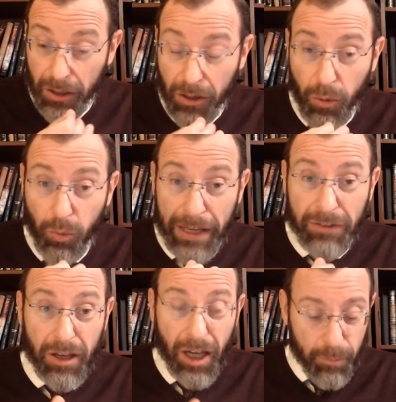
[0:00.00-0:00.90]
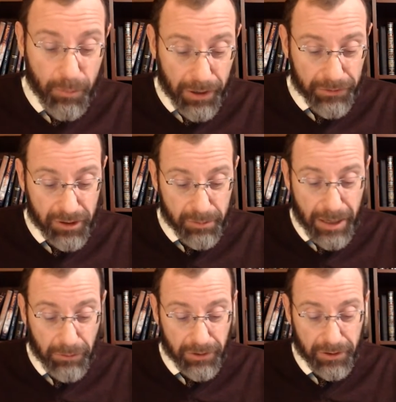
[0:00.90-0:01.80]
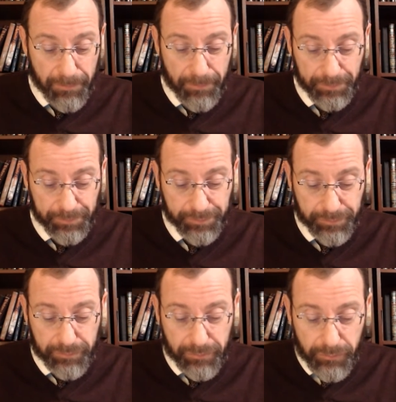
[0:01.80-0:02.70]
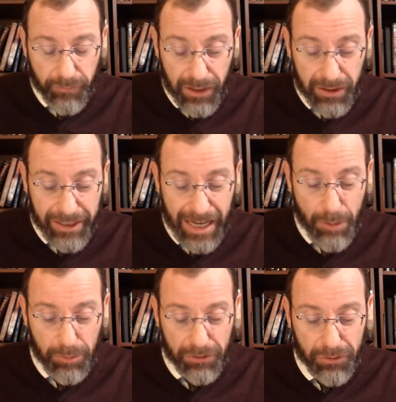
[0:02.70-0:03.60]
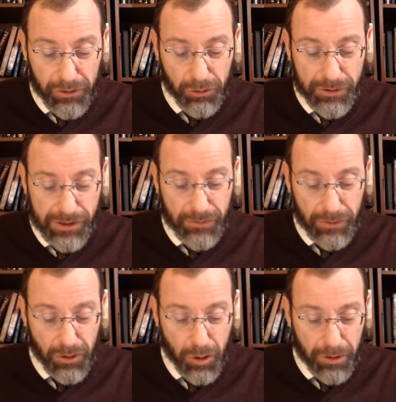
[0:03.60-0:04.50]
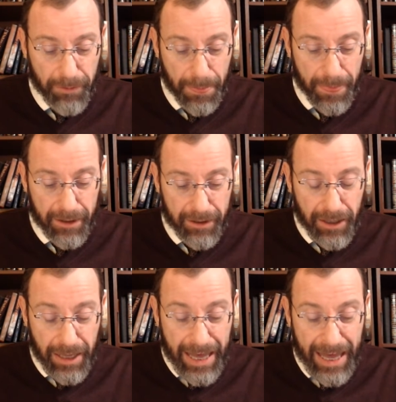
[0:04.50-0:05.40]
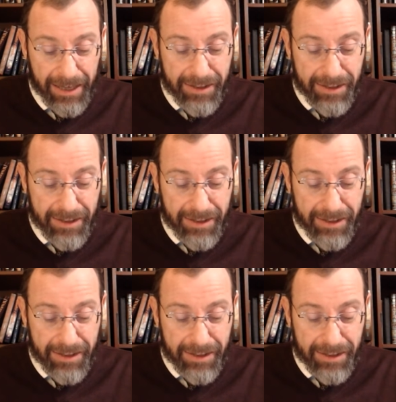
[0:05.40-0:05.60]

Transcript: went up onto the mountain, the Kabbalah Torah, to receive the Torah. And